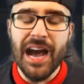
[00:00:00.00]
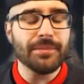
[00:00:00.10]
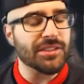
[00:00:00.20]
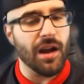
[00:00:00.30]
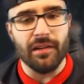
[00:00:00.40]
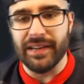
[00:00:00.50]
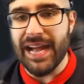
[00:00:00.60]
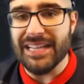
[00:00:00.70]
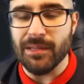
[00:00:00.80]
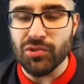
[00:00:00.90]
I'm sorry,
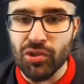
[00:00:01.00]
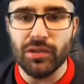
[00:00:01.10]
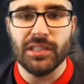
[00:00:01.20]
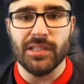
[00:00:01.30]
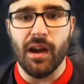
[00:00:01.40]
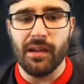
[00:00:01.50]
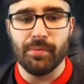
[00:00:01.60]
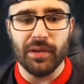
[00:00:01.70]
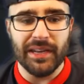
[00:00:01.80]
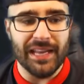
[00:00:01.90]
guys. I'm truly sorry,
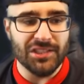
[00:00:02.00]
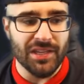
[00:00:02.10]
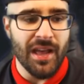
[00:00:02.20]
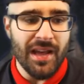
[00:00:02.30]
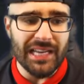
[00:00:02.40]
Booyah Nation.